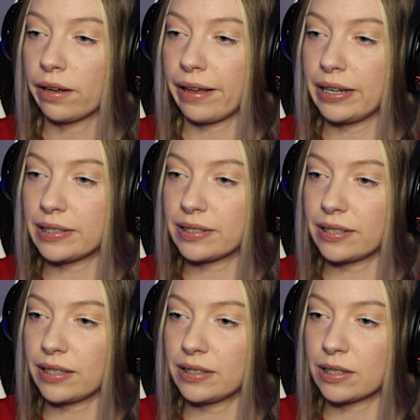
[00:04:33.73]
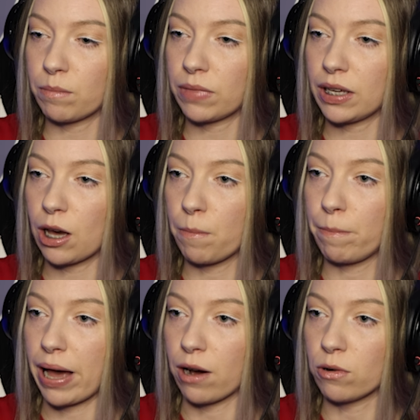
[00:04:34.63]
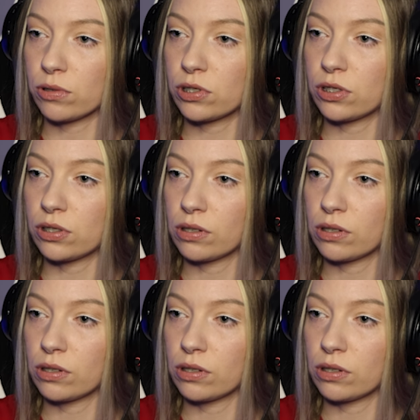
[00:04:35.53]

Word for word: and it said something about